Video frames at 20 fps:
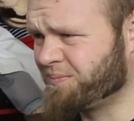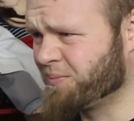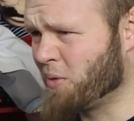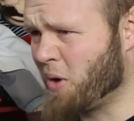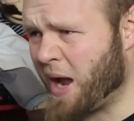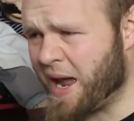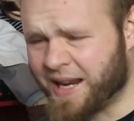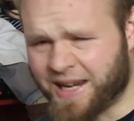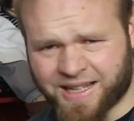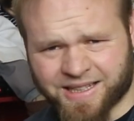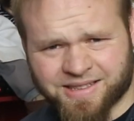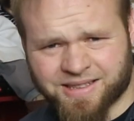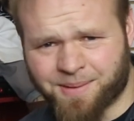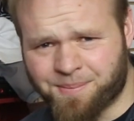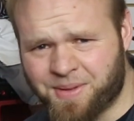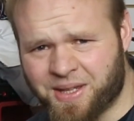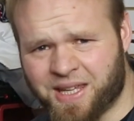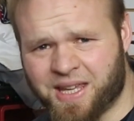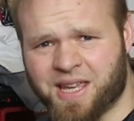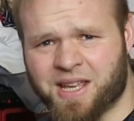writing
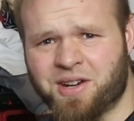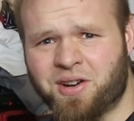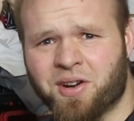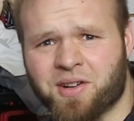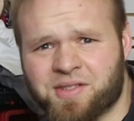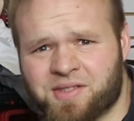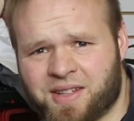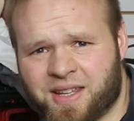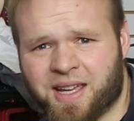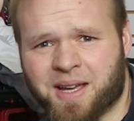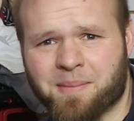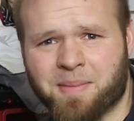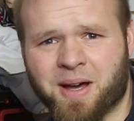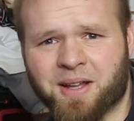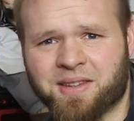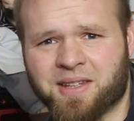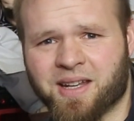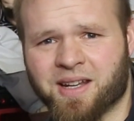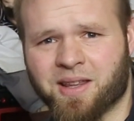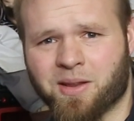something interesting
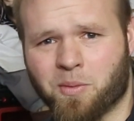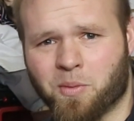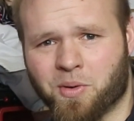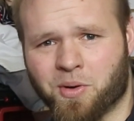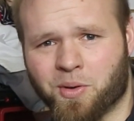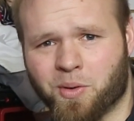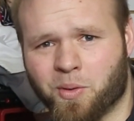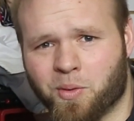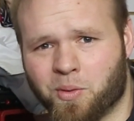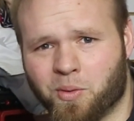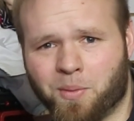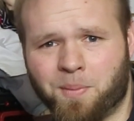about the end of the world,